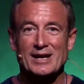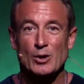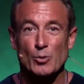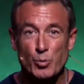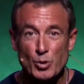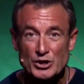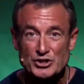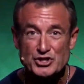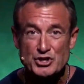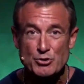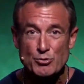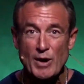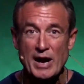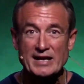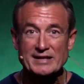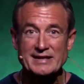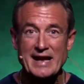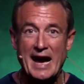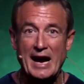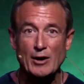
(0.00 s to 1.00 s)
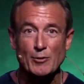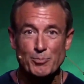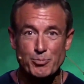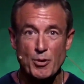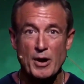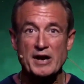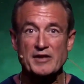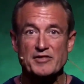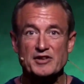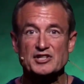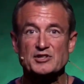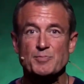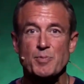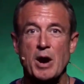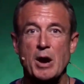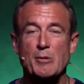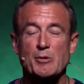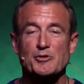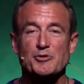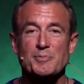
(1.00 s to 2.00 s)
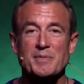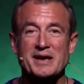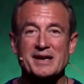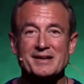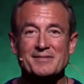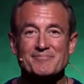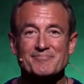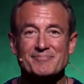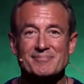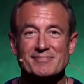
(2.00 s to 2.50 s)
Would you right now pray this prayer with me?